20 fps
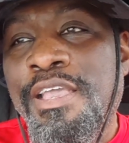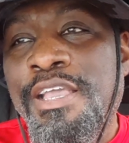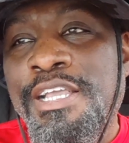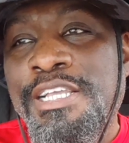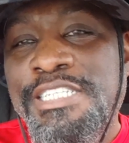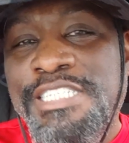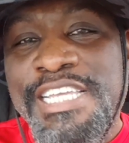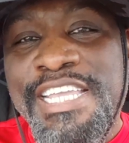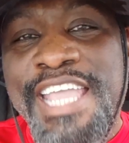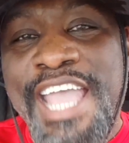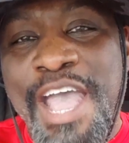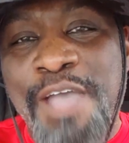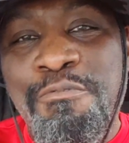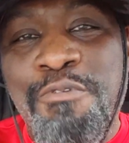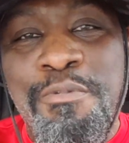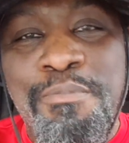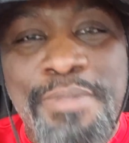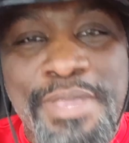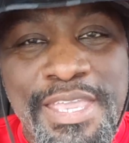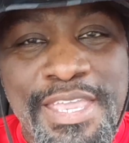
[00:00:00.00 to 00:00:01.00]
She got
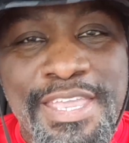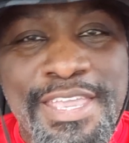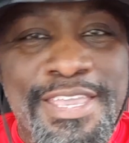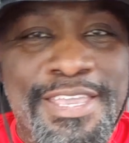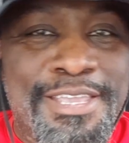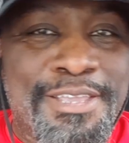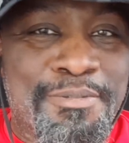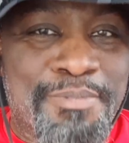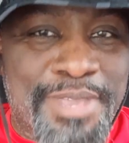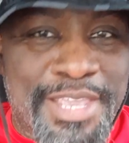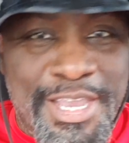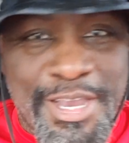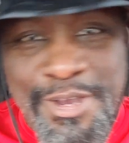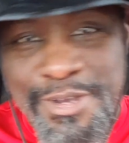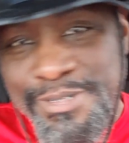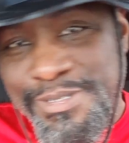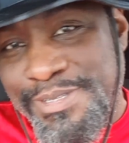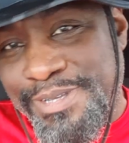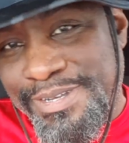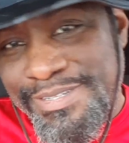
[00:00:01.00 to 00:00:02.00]
with me and
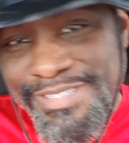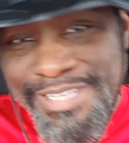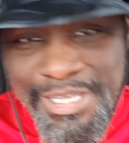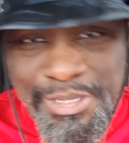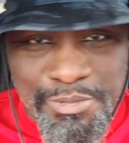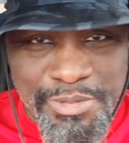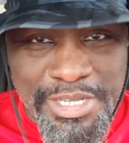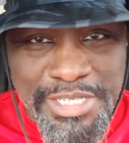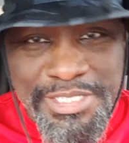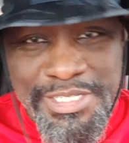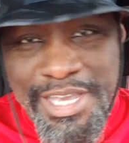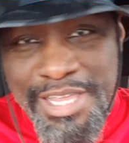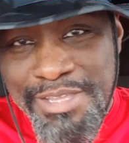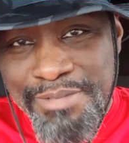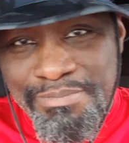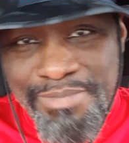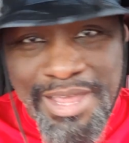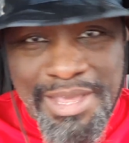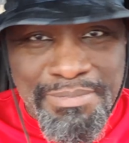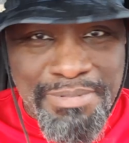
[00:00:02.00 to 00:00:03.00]
her started dealing with each other,
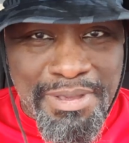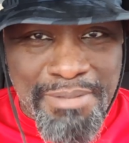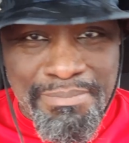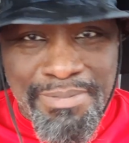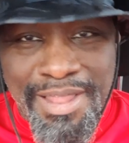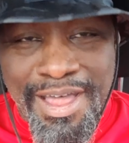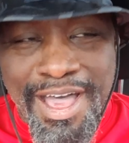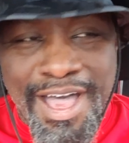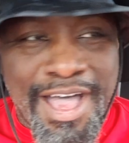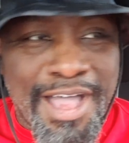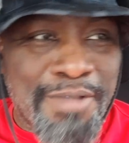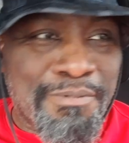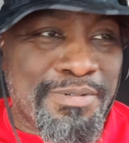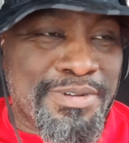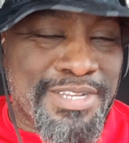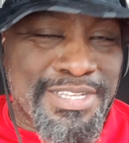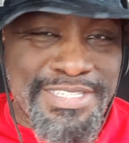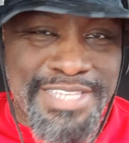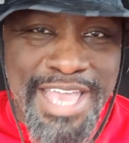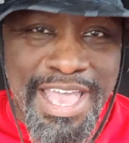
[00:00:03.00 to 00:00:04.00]
blah, blah, blah. And we're
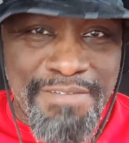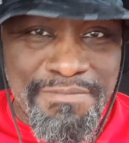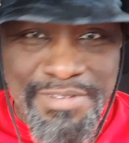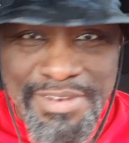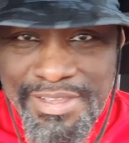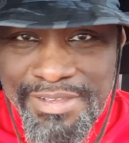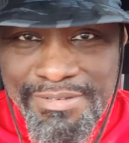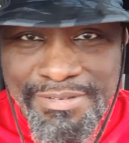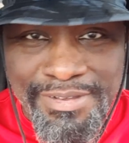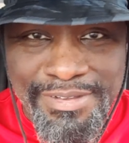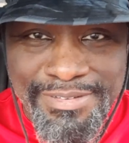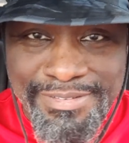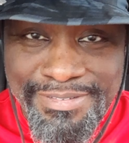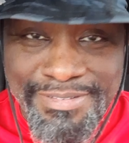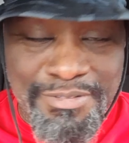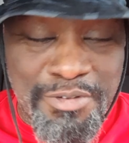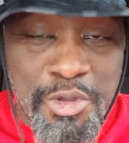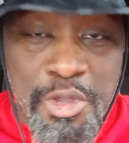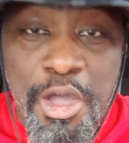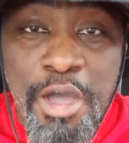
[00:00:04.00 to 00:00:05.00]
just having
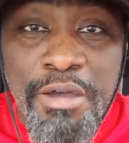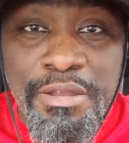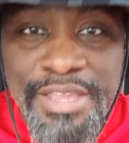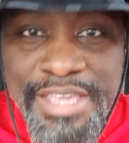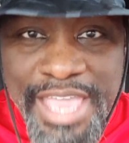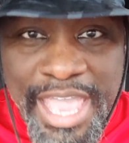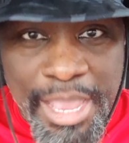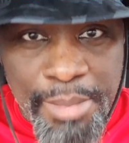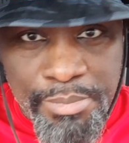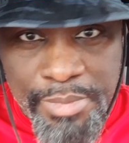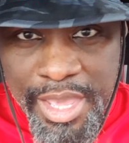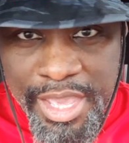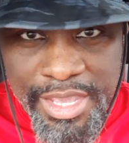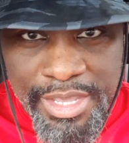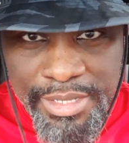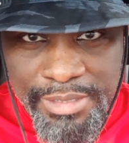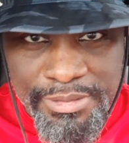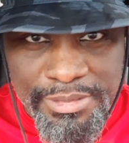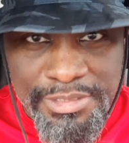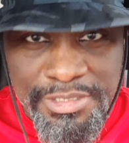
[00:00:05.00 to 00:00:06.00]
we'll call it a game
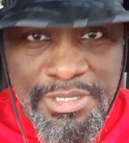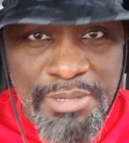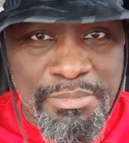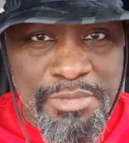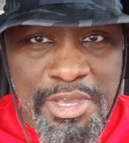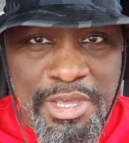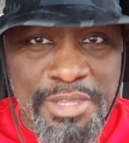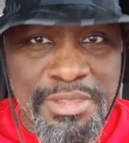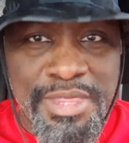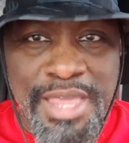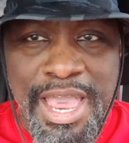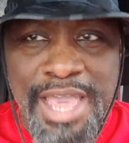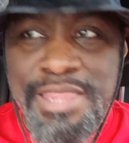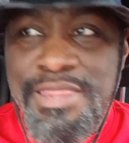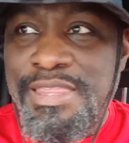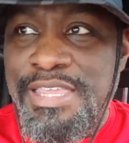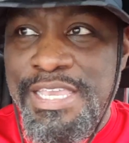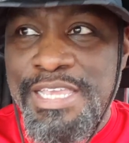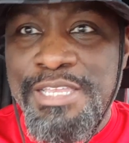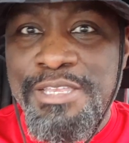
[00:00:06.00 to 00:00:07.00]
night. Because some of y'all, I
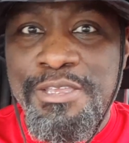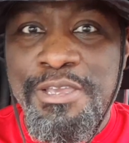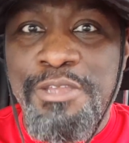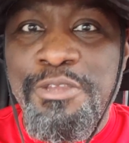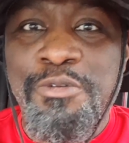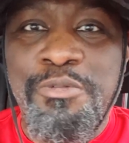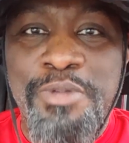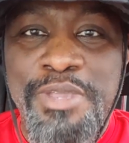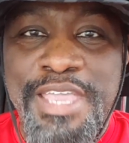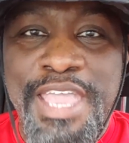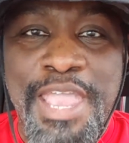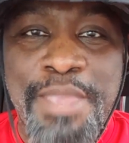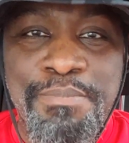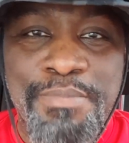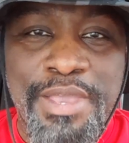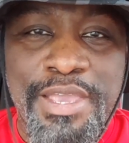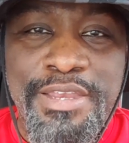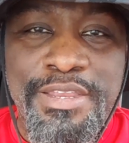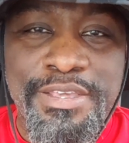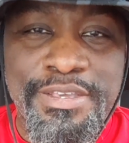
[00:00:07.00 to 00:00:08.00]
think y'all know what game
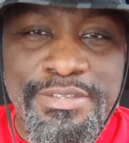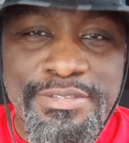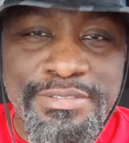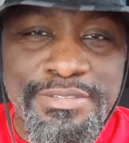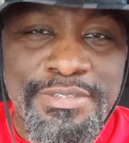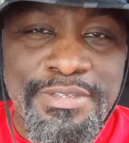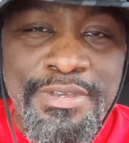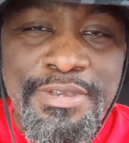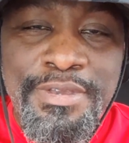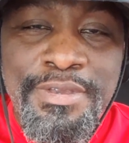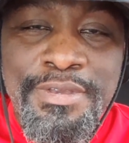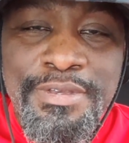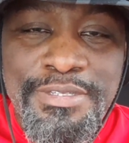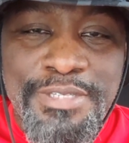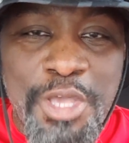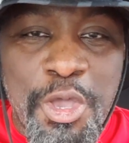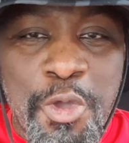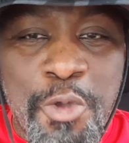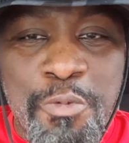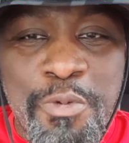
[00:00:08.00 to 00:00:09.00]
night is.
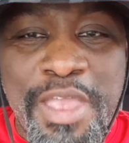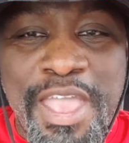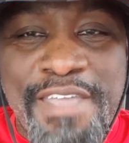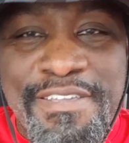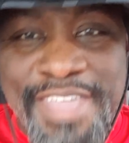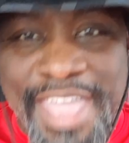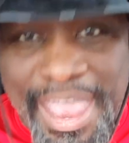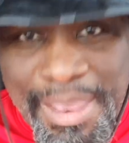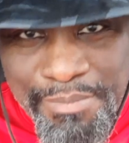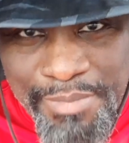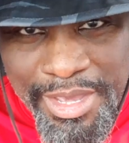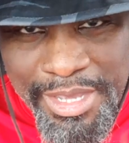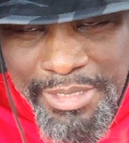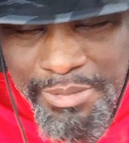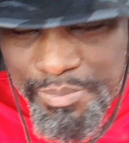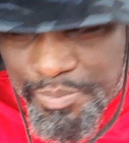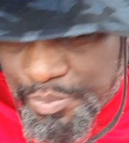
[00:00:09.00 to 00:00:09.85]
So we had game night.